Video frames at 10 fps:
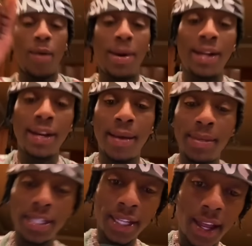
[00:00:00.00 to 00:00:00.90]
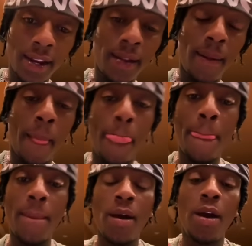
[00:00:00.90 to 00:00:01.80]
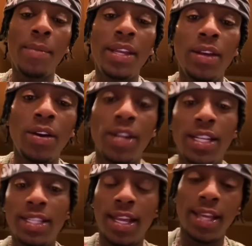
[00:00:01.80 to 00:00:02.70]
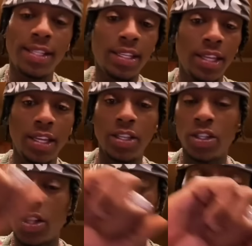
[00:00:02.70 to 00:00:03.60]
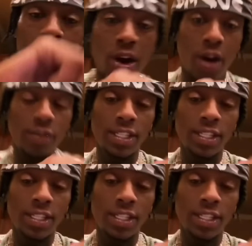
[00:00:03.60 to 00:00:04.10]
He's been trying so hard to get his name in the headlines, and well,